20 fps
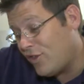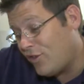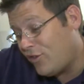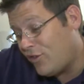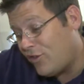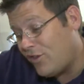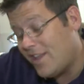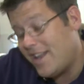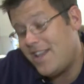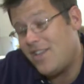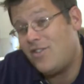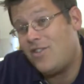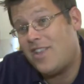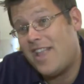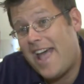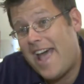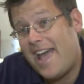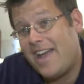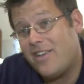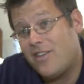city's
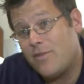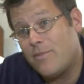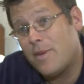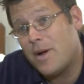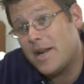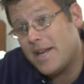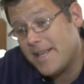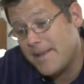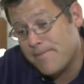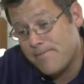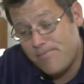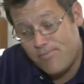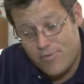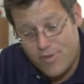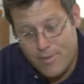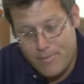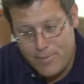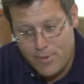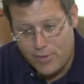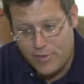tax money
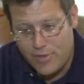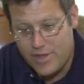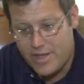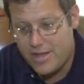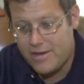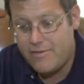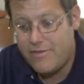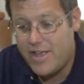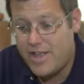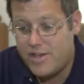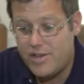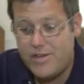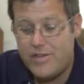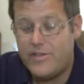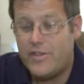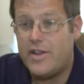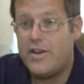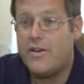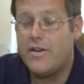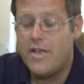to build the convention
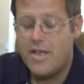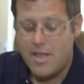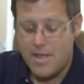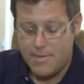center,